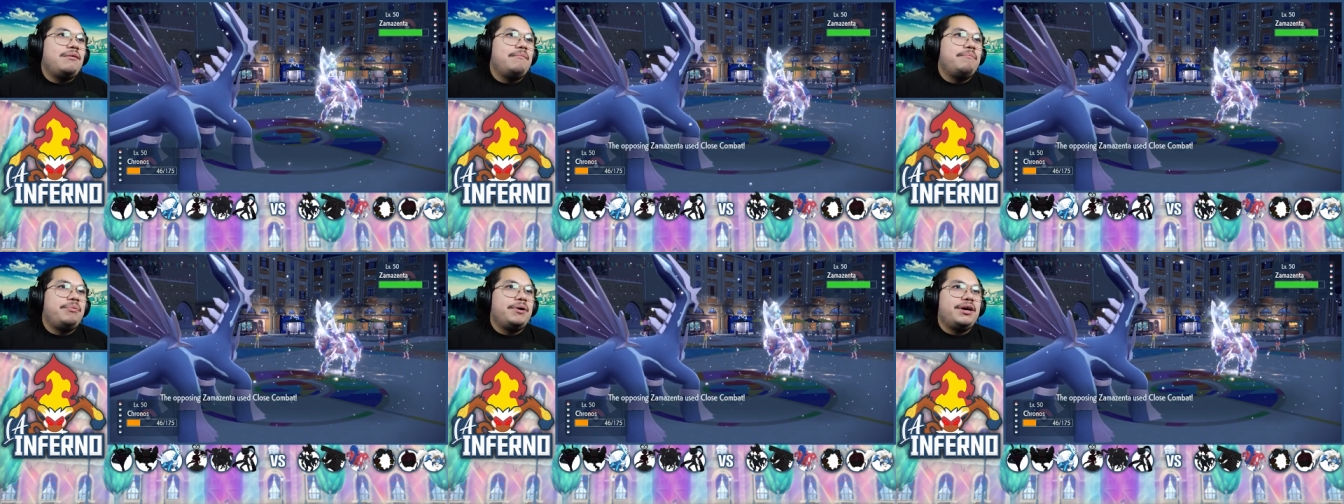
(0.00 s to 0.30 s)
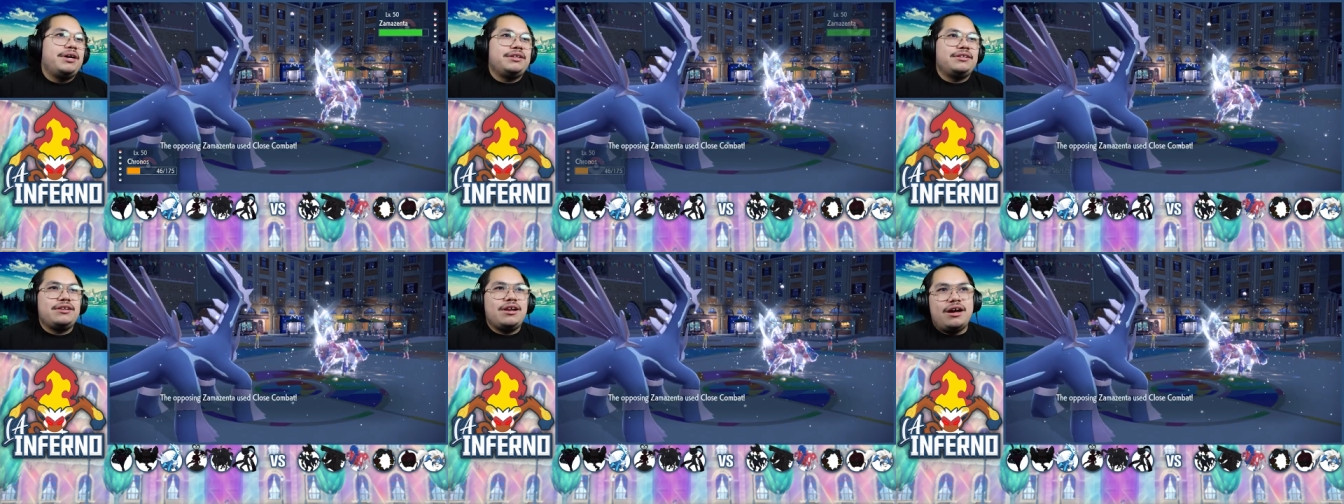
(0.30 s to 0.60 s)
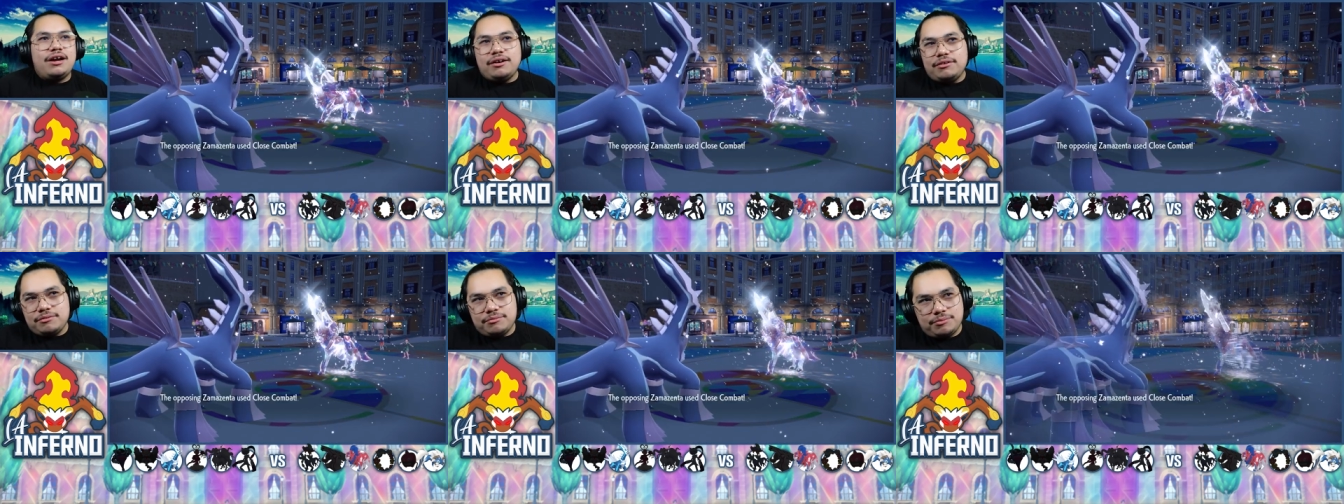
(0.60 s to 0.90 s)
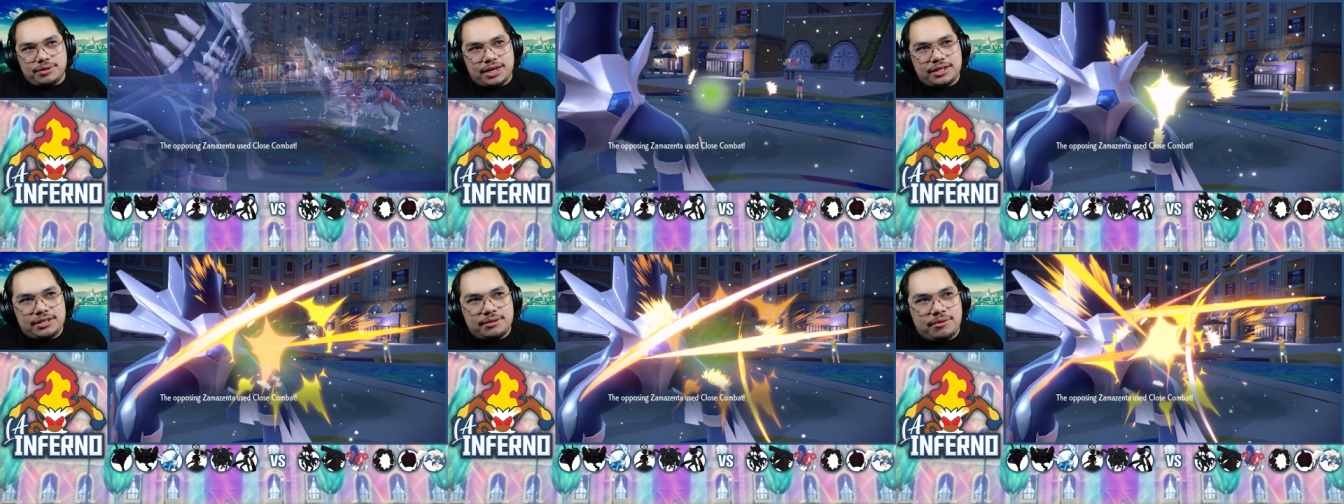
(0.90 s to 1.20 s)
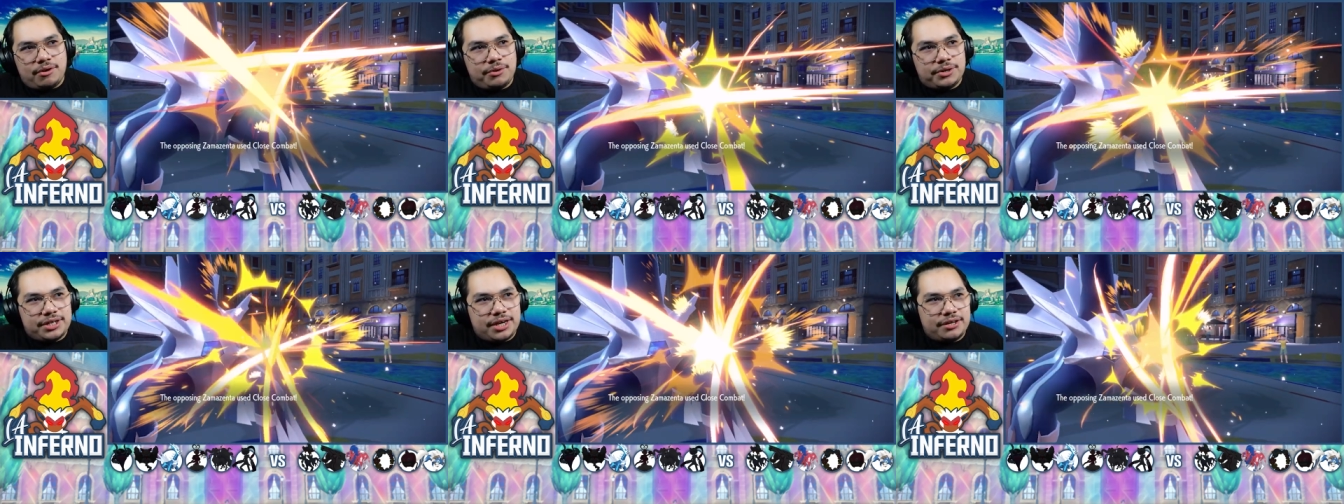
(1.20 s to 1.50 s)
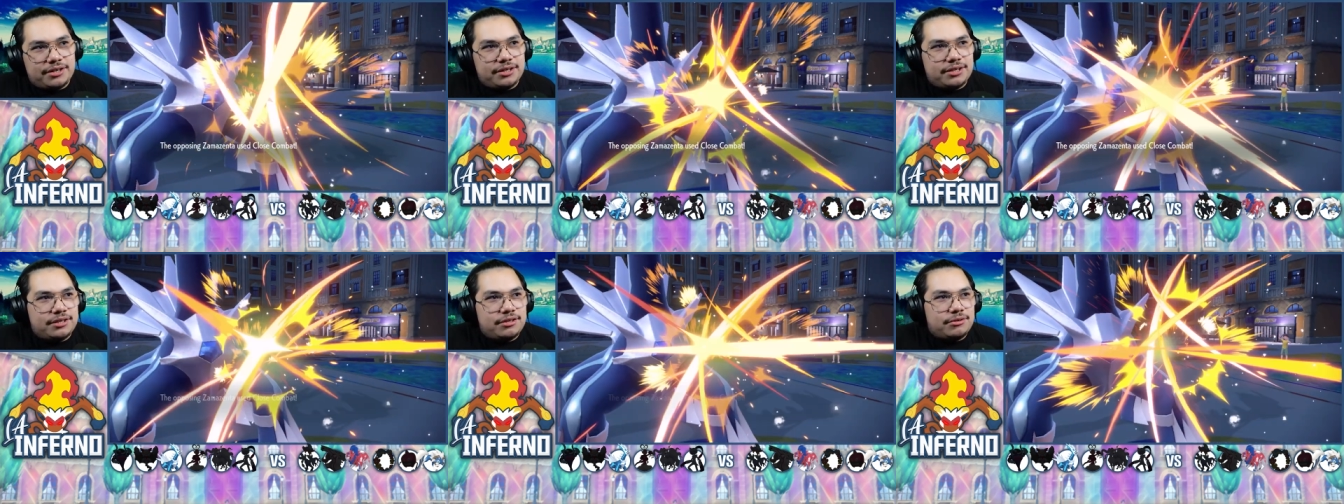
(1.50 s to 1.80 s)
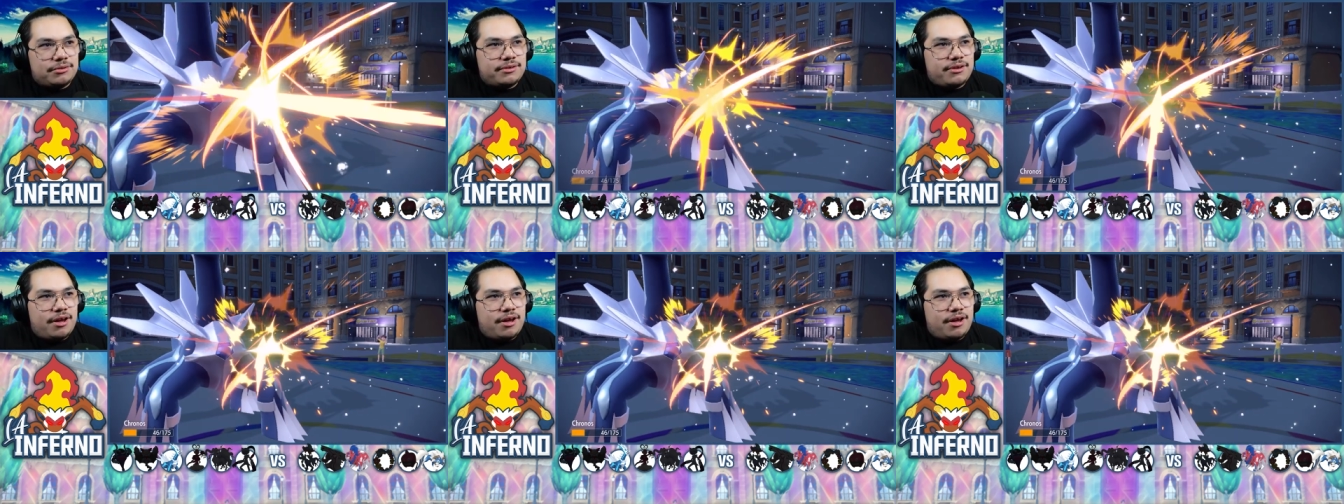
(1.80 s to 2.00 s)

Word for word: but no, we end up going down to the close